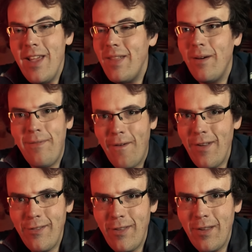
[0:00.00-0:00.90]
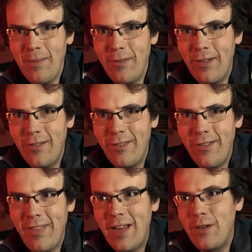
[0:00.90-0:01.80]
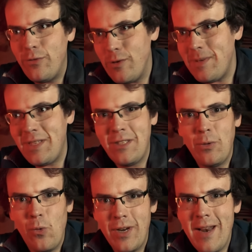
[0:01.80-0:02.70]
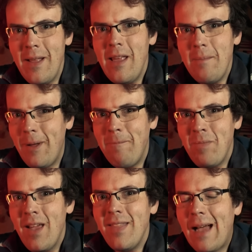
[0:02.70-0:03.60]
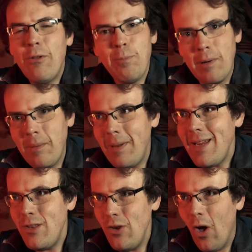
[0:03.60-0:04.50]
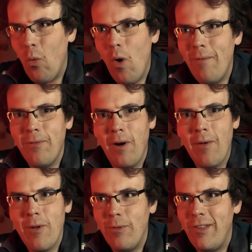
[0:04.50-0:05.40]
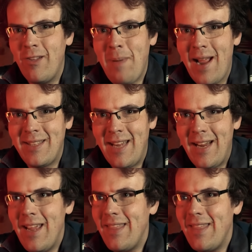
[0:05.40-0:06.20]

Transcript: There are various circumstances that contributed toward it, but that was probably not what Ferrari was expecting.